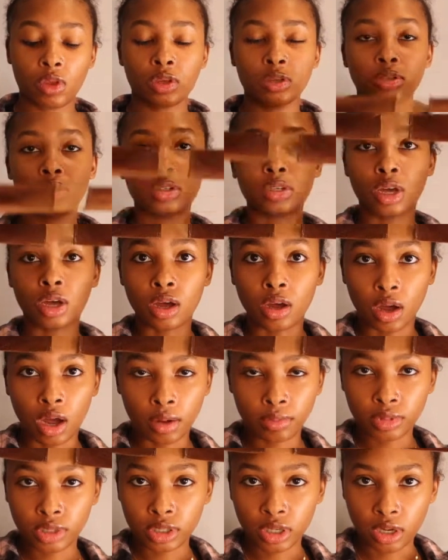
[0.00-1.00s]
So
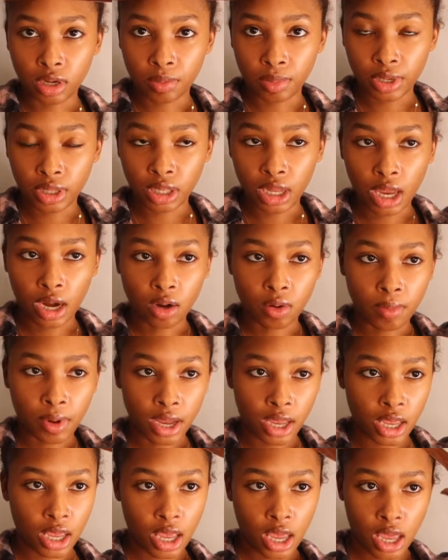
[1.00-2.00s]
I'm just going to put that on my
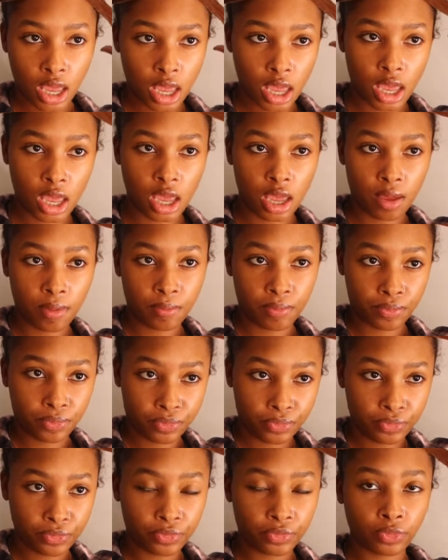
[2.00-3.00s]
head.
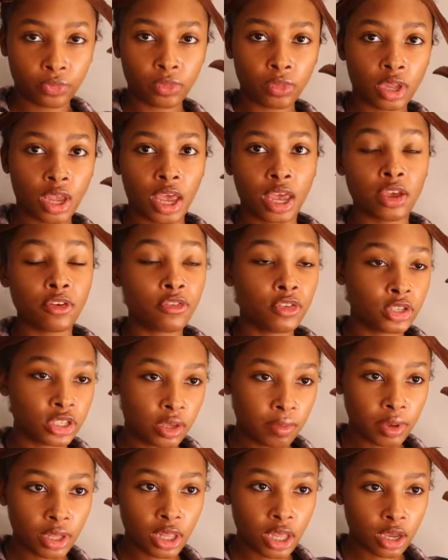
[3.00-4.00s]
And if you see
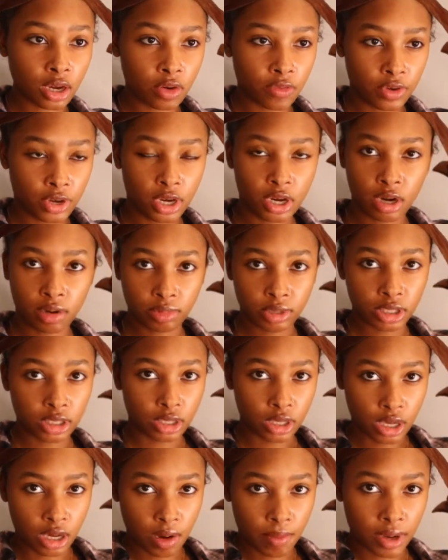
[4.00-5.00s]
me looking over here, I'm just
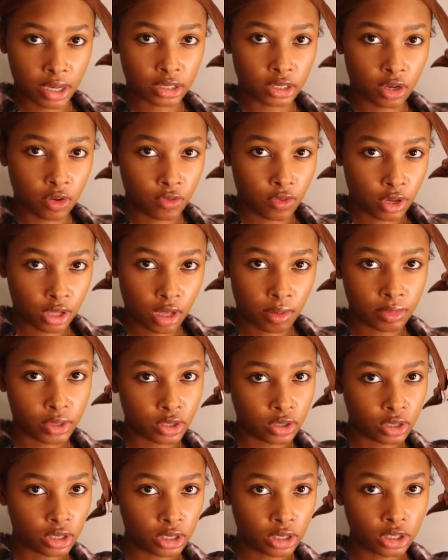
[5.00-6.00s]
looking at myself while I'm
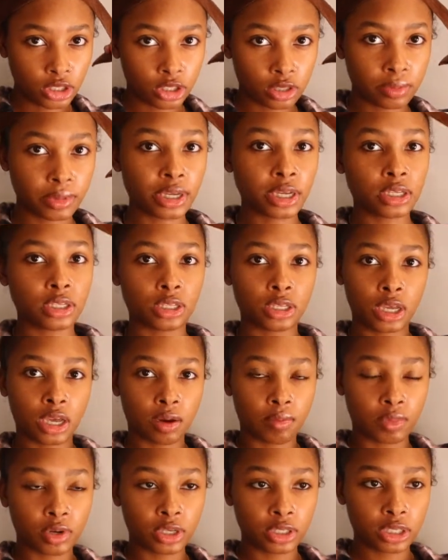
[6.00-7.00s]
doing this, just because the
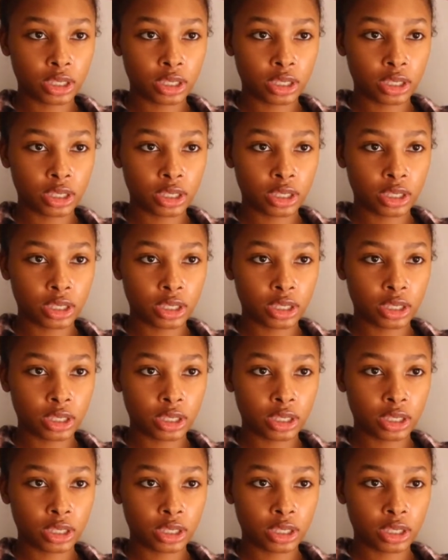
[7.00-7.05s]
camera is